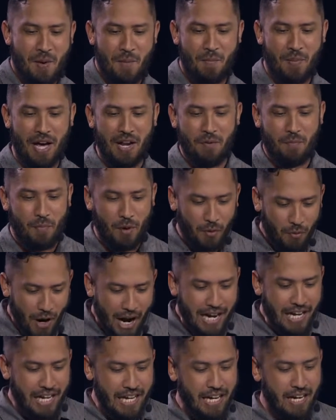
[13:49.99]
But
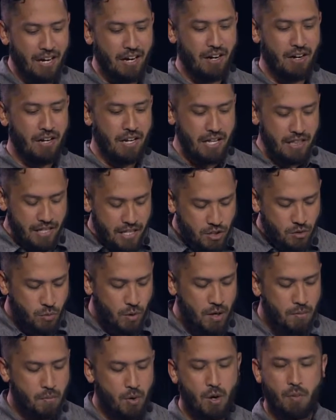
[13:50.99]
right here, in this
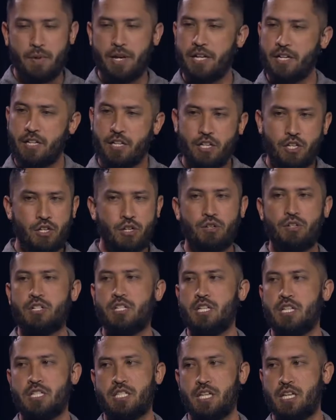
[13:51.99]
one moment,
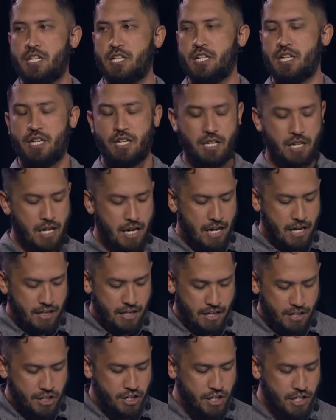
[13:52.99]
huge decision
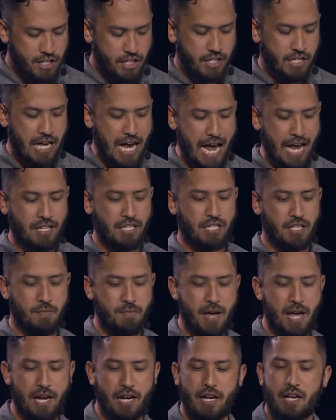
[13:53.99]
that Jesus has to
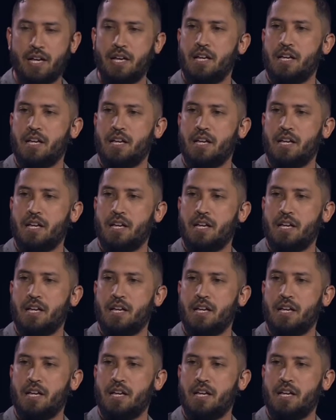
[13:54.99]
make.